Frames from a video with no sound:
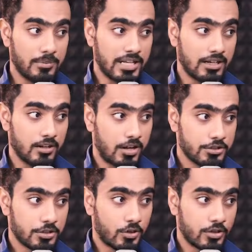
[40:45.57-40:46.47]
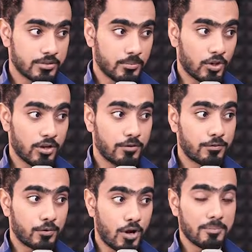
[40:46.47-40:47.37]
make it larger or smaller
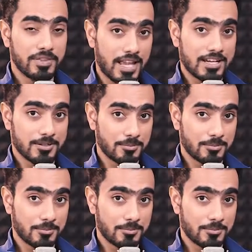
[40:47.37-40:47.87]
from that